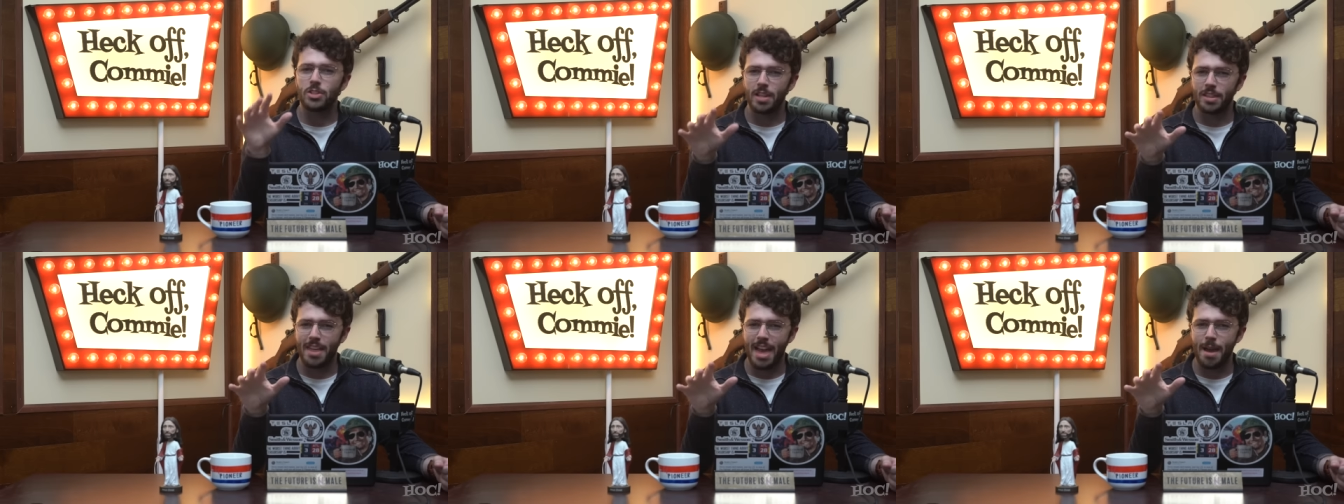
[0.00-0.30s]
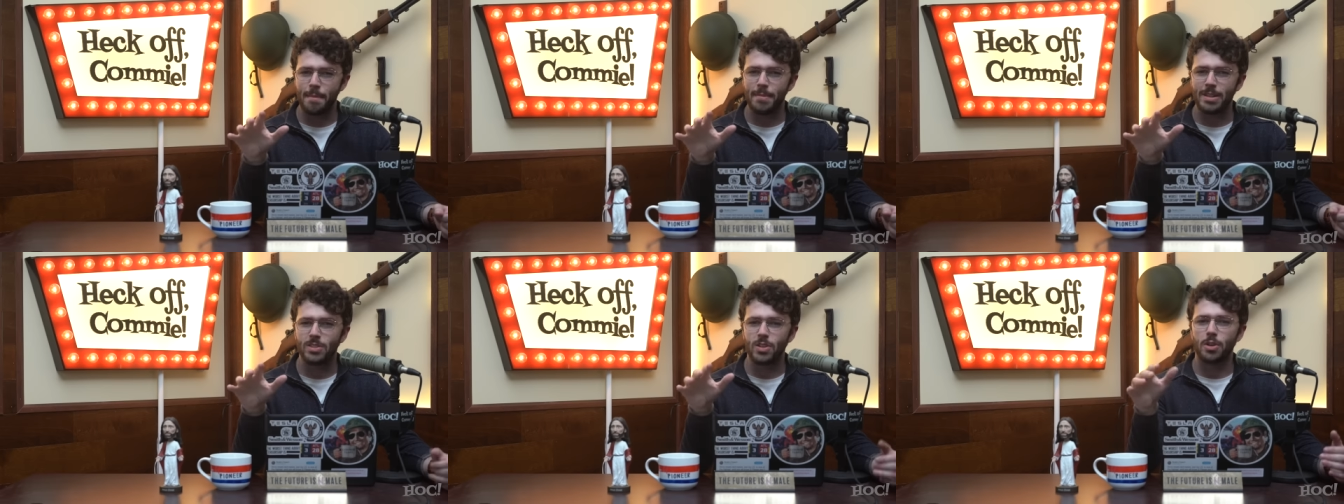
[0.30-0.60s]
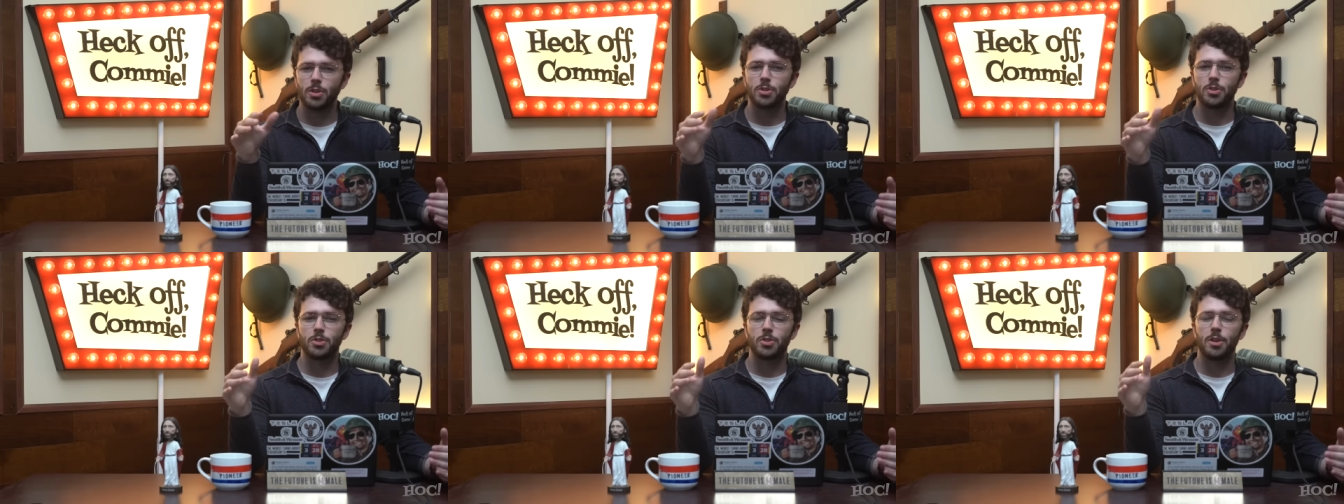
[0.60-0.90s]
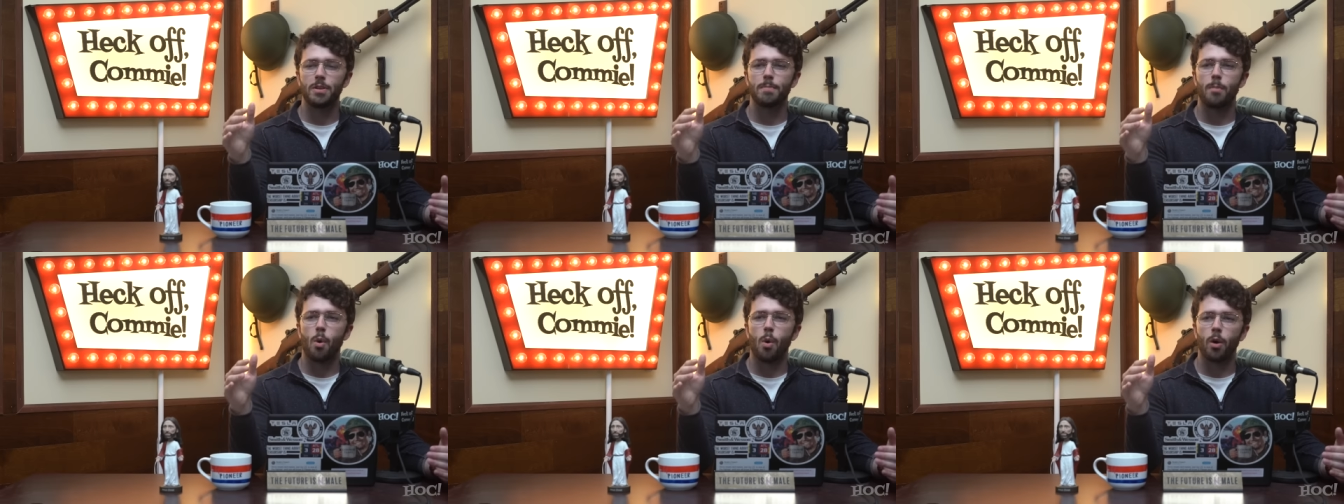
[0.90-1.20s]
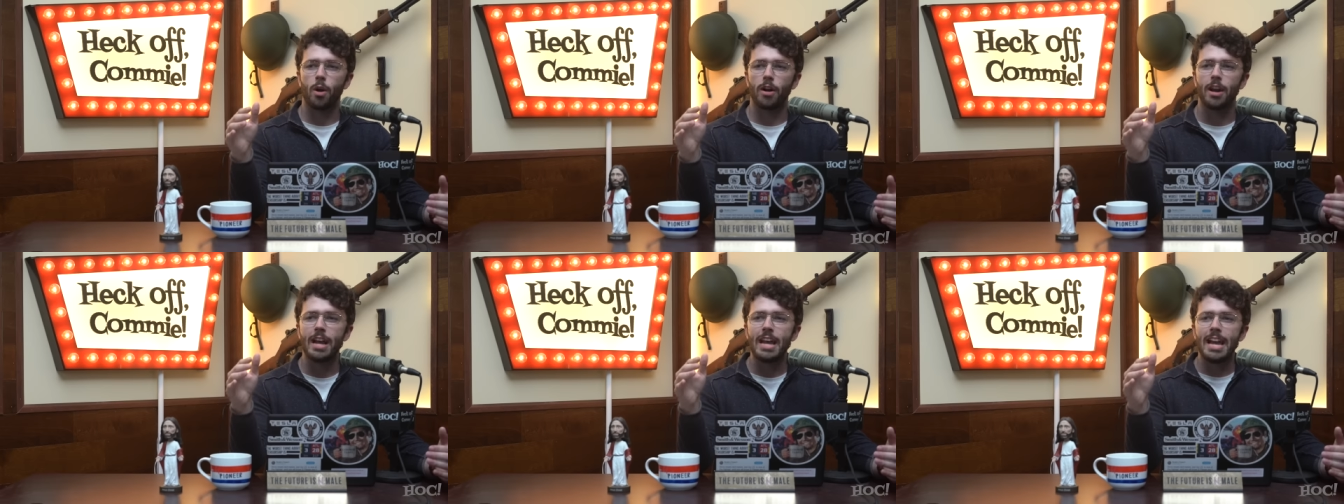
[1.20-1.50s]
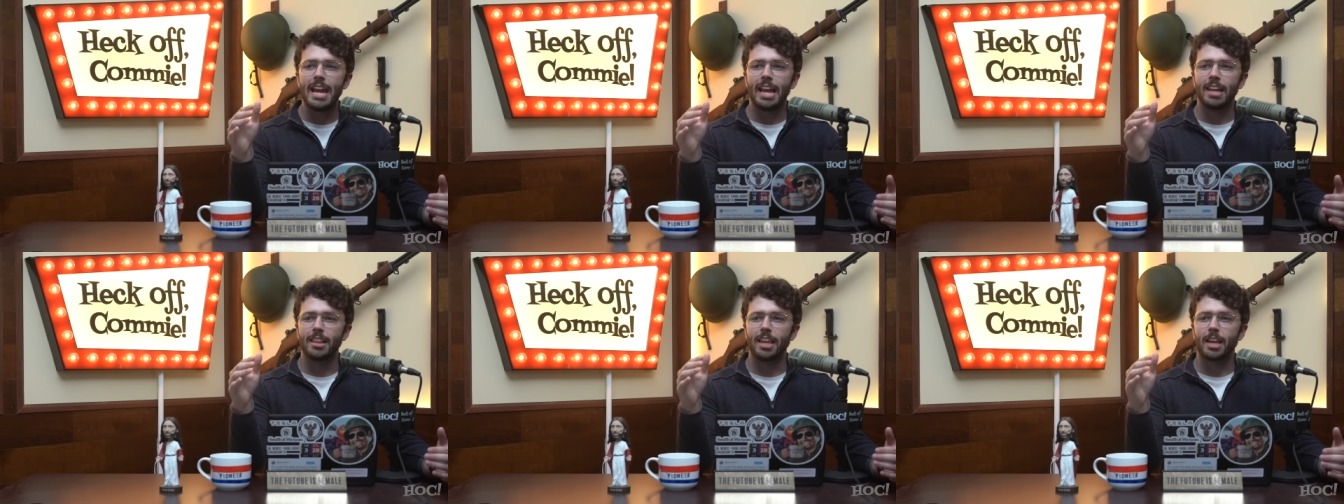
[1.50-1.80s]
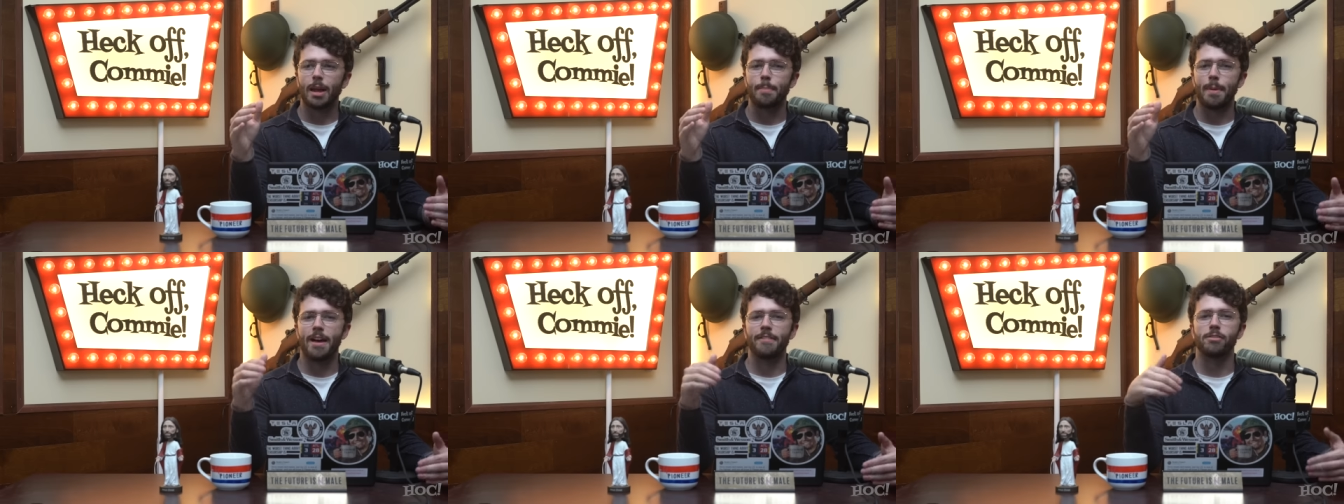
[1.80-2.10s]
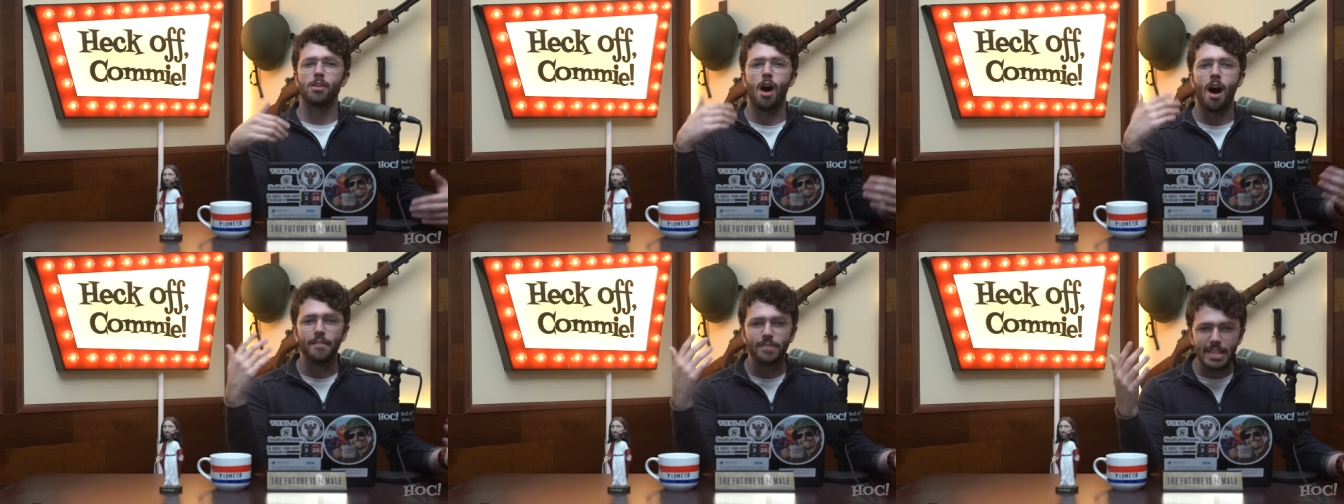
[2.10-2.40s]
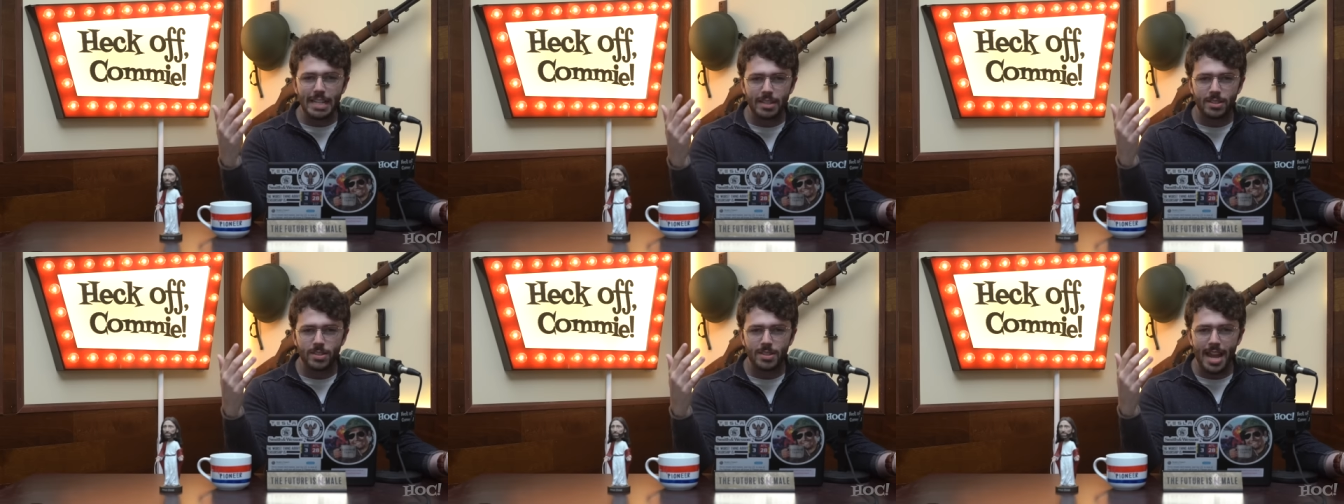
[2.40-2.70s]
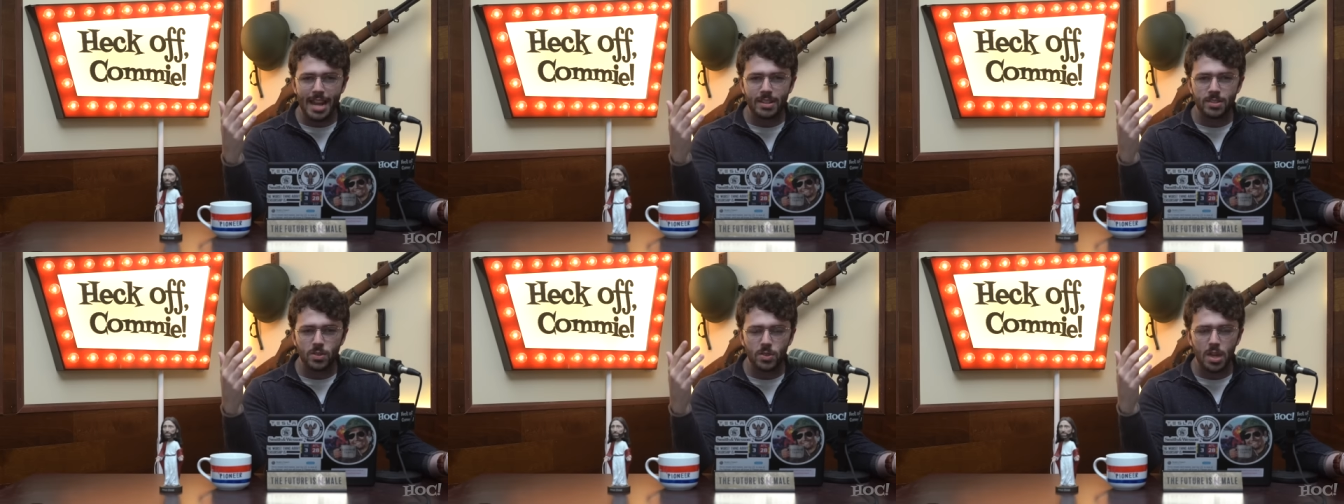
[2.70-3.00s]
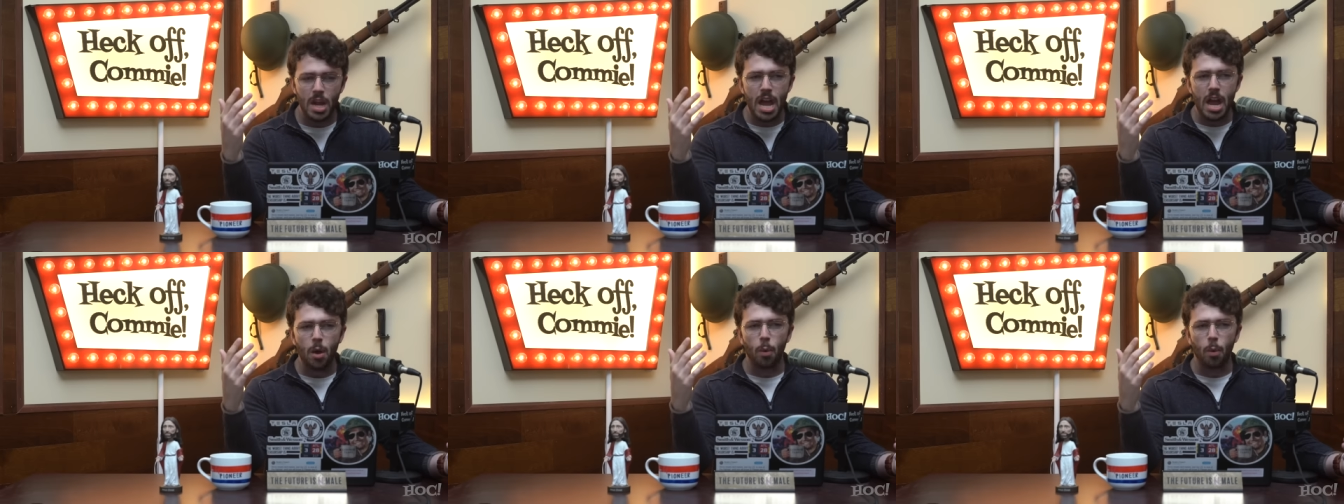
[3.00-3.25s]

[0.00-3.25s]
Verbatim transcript: to them is understood more in like a Pavlovian sense,